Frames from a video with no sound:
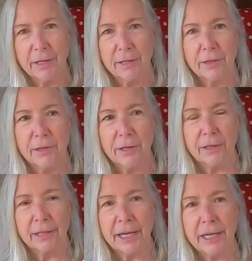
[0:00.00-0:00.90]
The
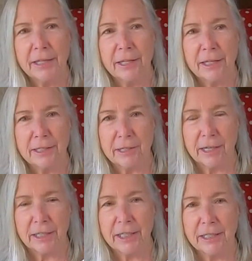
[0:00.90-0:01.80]
lake that it's
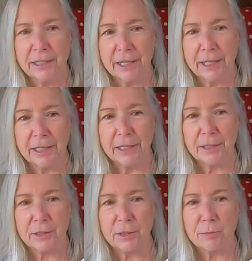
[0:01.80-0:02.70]
on, East Lake, is
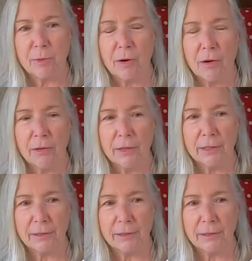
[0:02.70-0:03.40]
a small